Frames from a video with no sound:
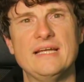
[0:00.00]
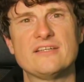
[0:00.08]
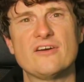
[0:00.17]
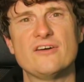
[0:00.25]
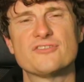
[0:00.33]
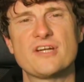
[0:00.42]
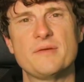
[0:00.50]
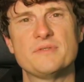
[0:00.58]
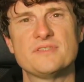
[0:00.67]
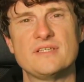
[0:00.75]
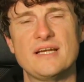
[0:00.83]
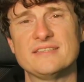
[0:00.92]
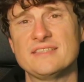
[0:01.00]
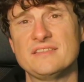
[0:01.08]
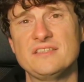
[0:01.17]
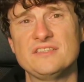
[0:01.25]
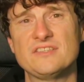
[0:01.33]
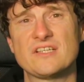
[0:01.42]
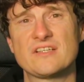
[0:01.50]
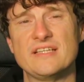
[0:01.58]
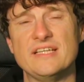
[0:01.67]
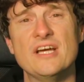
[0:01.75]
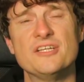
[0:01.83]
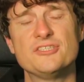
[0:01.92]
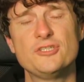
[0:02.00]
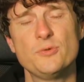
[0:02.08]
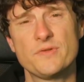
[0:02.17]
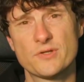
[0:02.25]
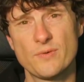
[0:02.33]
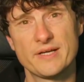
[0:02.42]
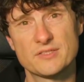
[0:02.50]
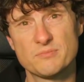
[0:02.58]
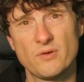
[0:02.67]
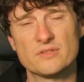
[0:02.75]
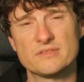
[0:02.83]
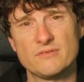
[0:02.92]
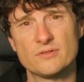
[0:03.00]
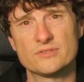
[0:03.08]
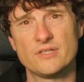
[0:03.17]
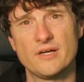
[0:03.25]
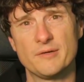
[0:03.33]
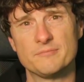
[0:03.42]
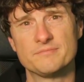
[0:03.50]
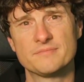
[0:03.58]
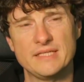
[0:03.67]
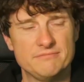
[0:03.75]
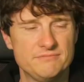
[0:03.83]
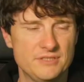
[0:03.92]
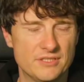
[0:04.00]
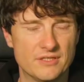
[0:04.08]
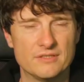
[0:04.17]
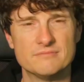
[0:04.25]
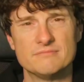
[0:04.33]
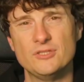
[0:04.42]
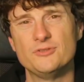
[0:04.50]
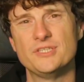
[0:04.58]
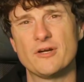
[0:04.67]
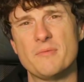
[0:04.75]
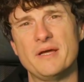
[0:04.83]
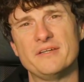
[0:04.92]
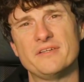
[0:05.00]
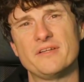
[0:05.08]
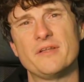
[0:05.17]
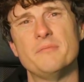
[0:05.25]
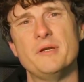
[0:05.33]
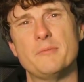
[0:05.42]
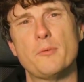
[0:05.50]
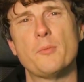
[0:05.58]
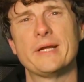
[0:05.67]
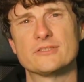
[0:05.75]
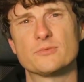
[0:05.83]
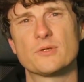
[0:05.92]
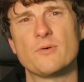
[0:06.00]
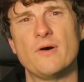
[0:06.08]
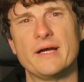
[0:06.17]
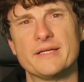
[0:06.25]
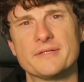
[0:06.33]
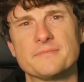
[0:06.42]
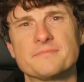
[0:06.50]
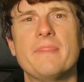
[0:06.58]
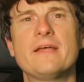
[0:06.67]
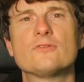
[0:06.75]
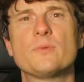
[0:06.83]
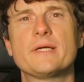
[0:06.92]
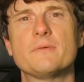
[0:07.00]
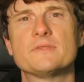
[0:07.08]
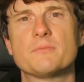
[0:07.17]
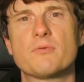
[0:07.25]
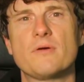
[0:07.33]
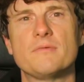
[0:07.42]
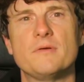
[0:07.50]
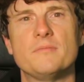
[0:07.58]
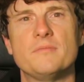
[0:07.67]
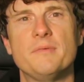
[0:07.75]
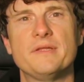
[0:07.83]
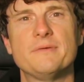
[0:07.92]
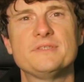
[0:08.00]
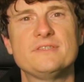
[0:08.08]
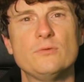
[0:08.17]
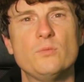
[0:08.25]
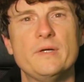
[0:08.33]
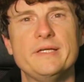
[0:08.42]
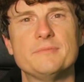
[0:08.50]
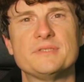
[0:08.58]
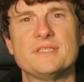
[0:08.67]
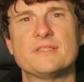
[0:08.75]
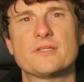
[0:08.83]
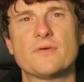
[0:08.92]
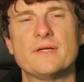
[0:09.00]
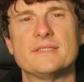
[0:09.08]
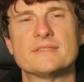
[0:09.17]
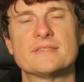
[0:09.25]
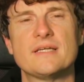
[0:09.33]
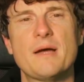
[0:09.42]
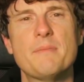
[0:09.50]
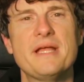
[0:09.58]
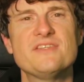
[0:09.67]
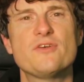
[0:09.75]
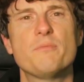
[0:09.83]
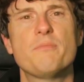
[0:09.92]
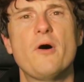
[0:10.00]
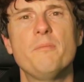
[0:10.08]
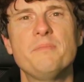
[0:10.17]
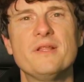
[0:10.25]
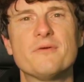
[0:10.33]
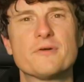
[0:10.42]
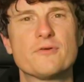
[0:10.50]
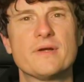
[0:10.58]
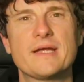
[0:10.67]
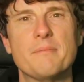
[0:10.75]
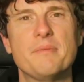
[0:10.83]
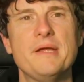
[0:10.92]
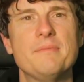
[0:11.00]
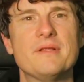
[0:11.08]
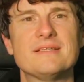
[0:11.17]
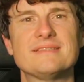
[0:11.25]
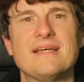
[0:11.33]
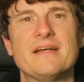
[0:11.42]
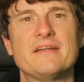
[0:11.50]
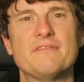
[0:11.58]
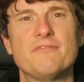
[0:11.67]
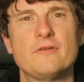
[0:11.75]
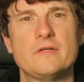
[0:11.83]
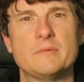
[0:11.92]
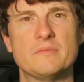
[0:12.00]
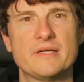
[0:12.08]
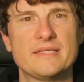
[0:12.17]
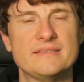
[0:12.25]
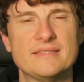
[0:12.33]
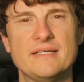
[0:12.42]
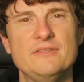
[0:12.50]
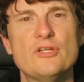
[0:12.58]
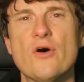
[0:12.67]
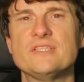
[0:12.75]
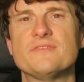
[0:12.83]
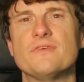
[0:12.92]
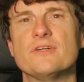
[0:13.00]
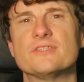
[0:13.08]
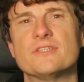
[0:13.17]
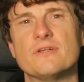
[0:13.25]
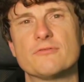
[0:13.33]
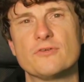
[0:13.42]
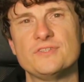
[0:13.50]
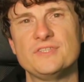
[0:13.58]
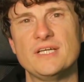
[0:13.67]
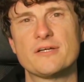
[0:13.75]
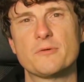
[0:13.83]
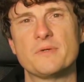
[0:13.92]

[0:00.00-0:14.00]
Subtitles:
and Kyle Jamieson are statistically 2 of the greatest bowlers of all time, if, you gerrymander the minimum wickets required. Nicholls' wicket was a problem, but there was still Williamson at the crease. A man so popular in cricket, people are starting to follow him like he's a nice version of Cristiano